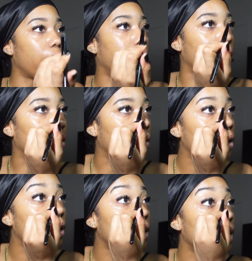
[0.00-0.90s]
and
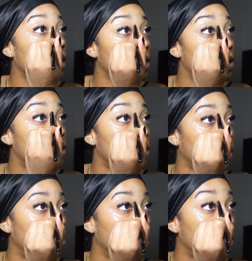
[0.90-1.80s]
girlhood is
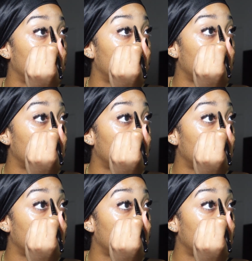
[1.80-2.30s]
so beautiful.